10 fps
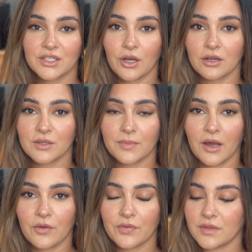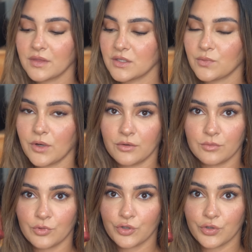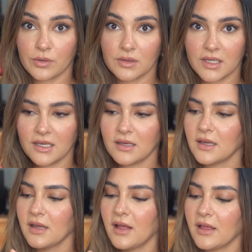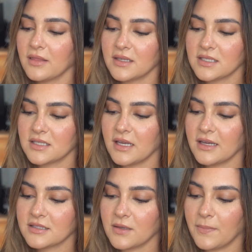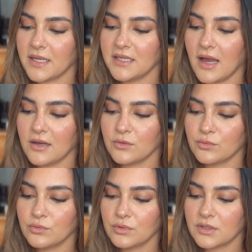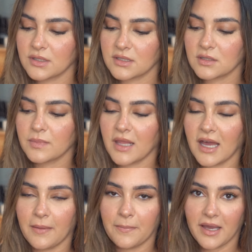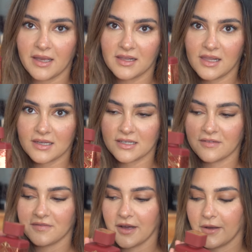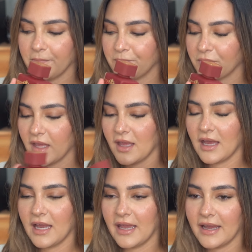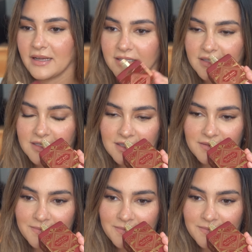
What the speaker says: talked about this one shortly. This is Bade'e Oud Sublime by Lattafa, and